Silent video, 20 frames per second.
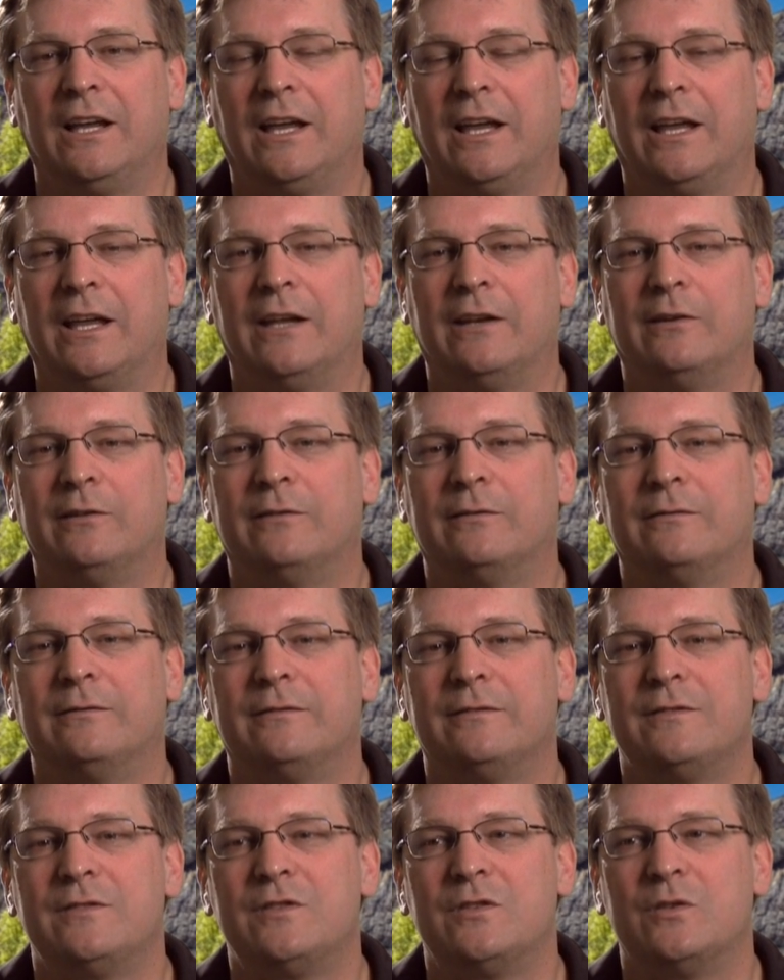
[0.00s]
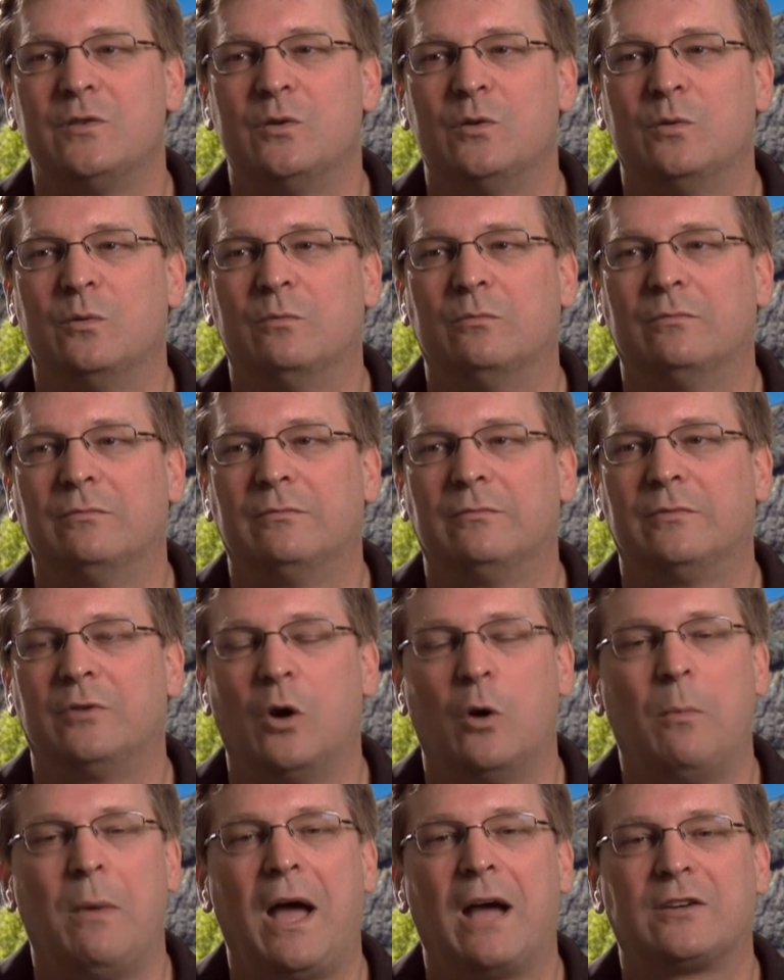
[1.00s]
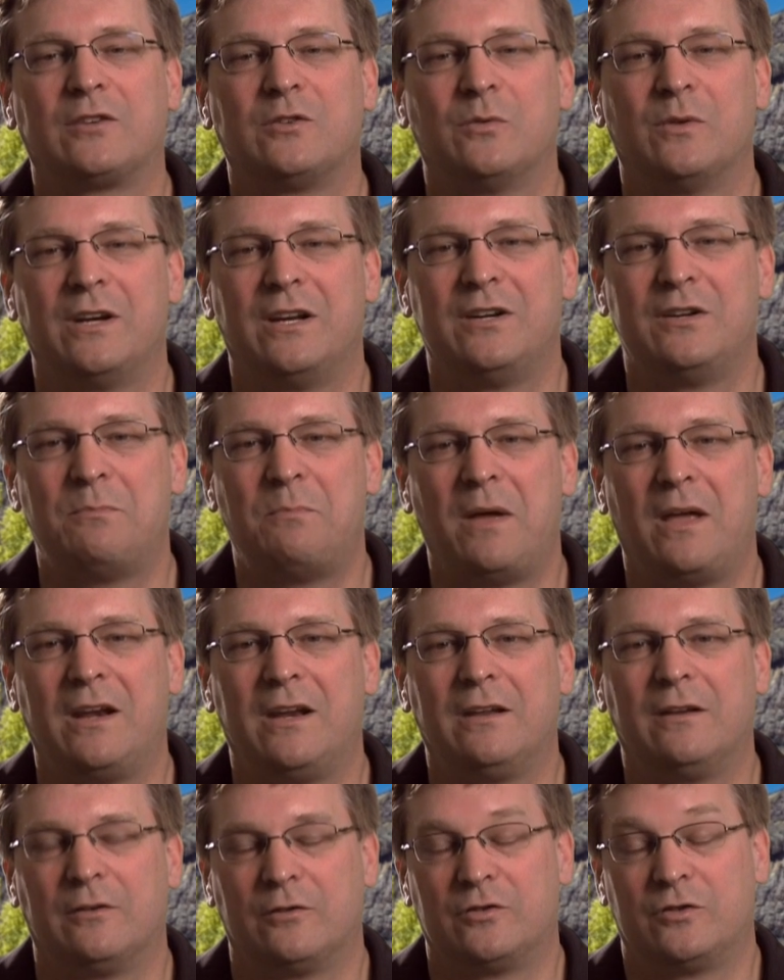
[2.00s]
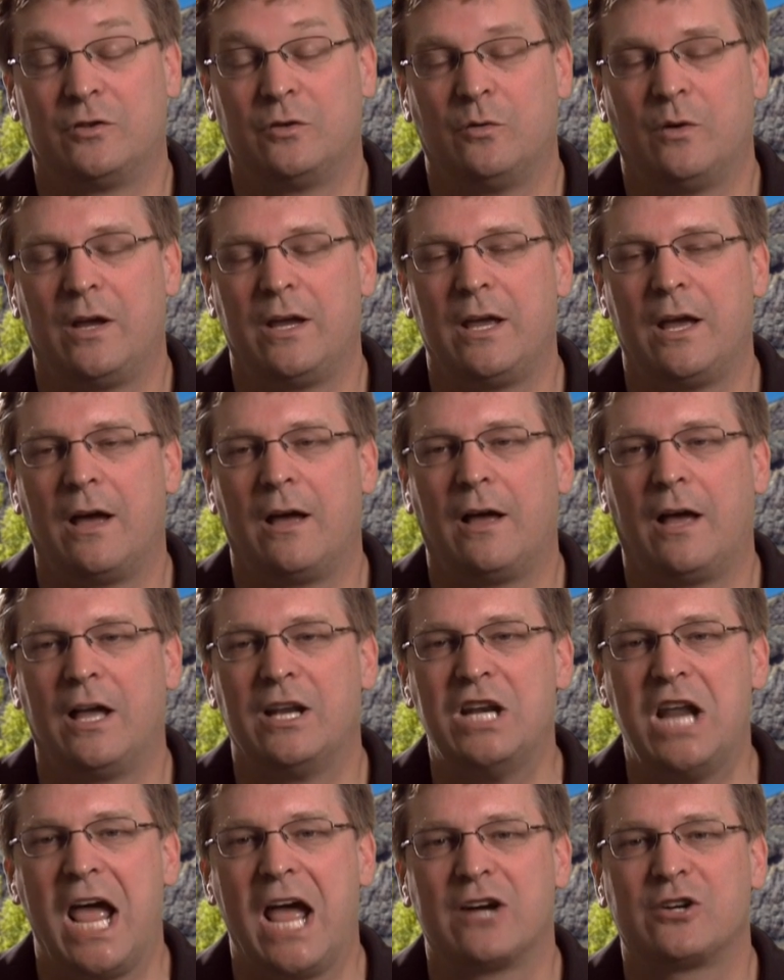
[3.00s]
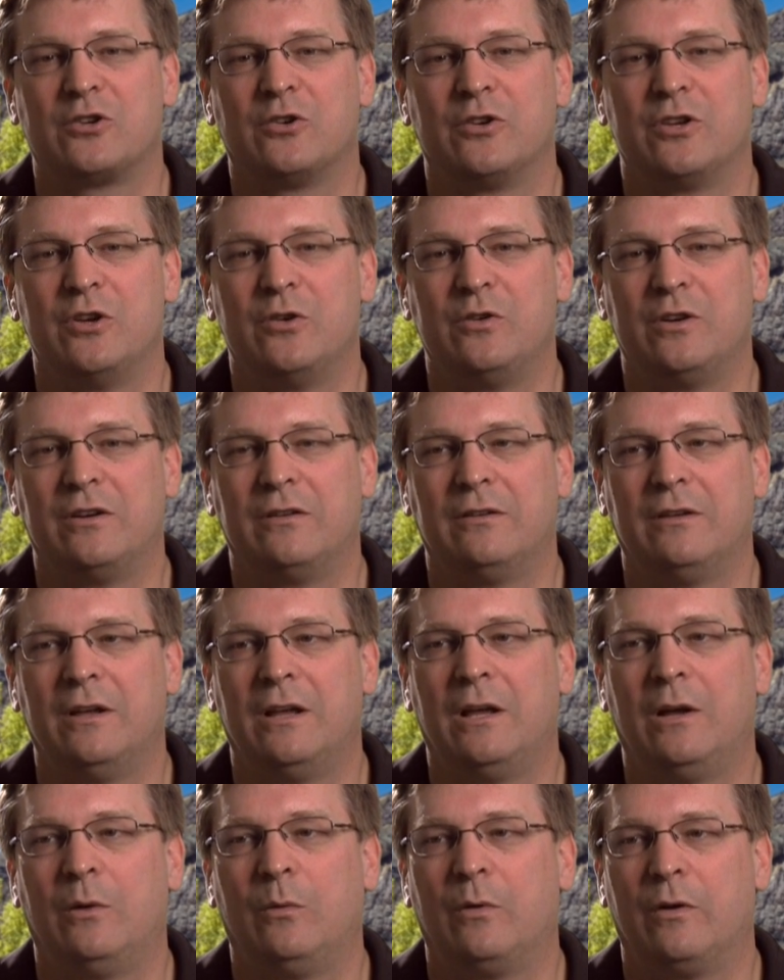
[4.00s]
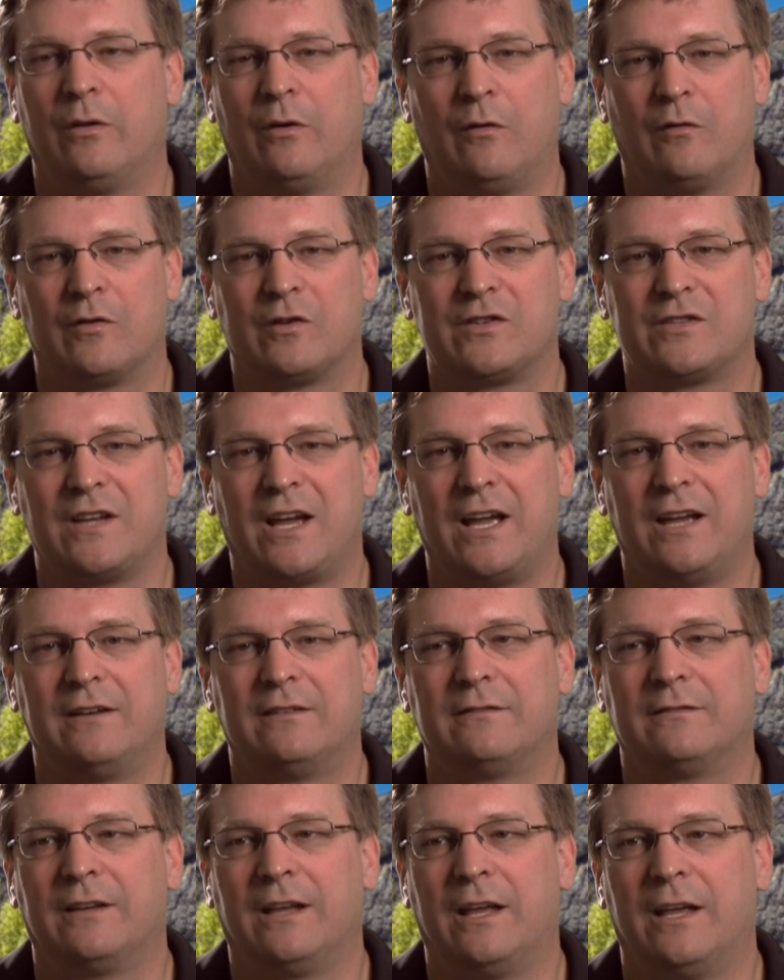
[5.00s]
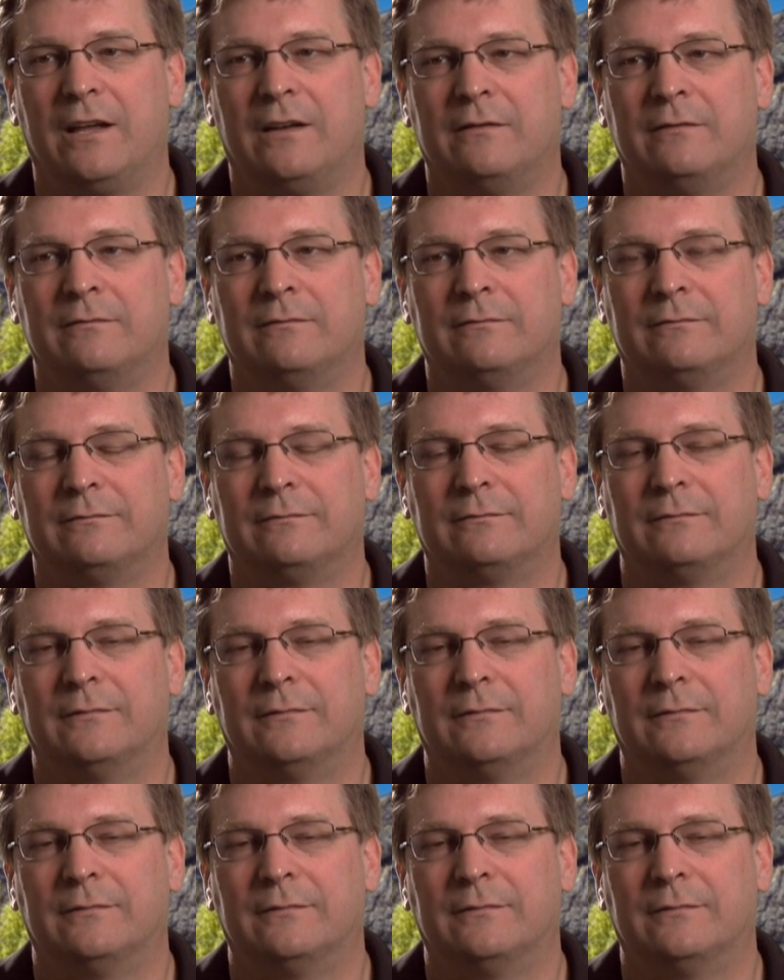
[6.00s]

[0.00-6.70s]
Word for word: And to go back to an independent, to a, uh, a national union with oversight, and